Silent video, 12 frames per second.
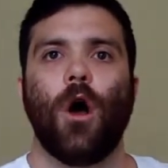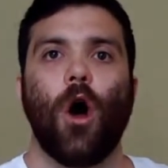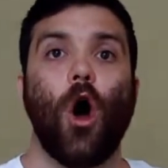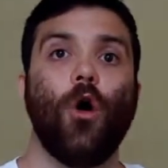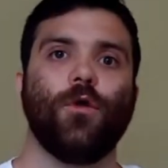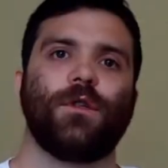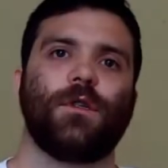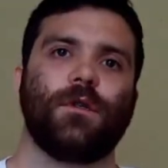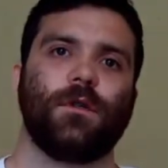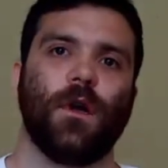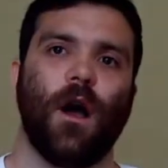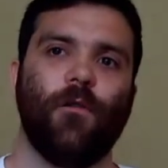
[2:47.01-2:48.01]

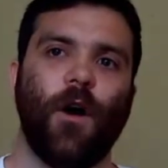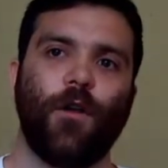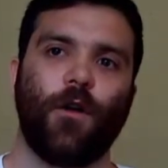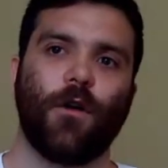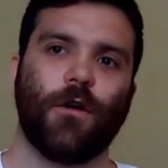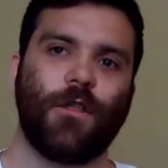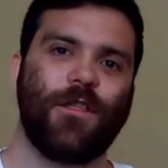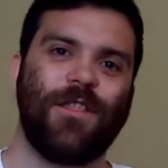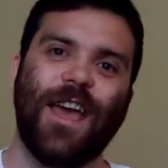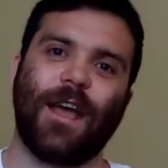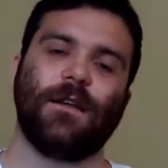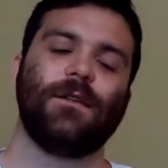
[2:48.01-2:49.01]
host of other
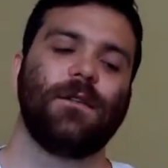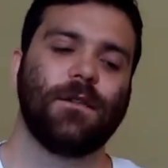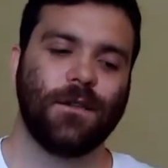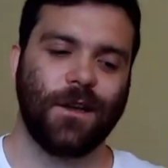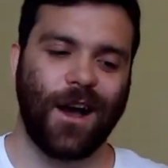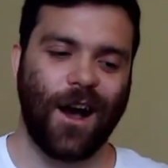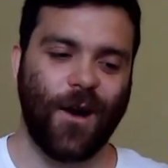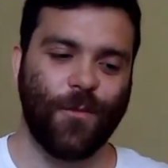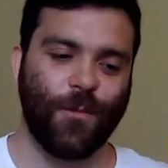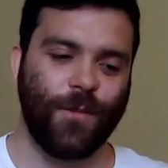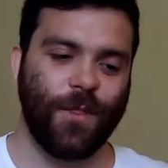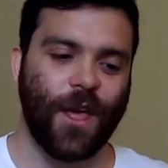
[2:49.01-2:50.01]
things
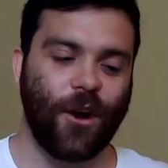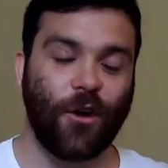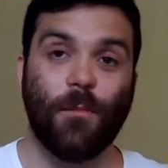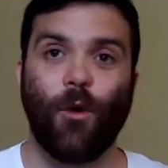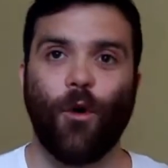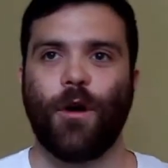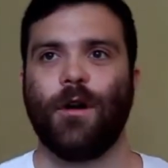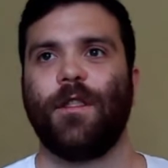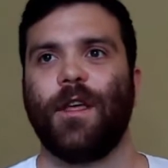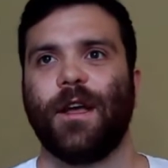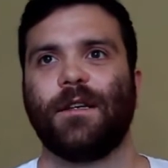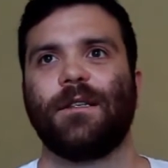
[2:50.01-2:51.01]
that are important
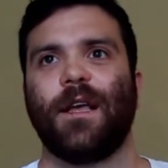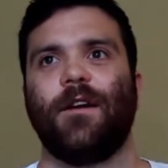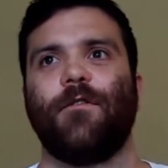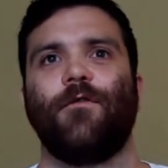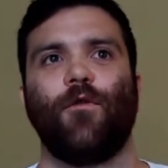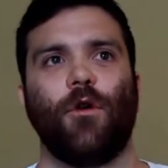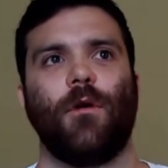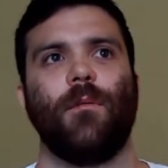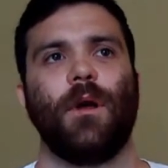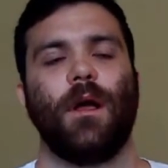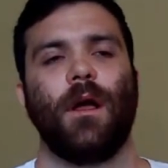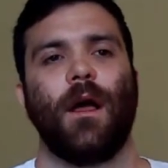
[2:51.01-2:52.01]
things and
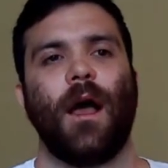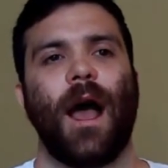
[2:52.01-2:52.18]
inform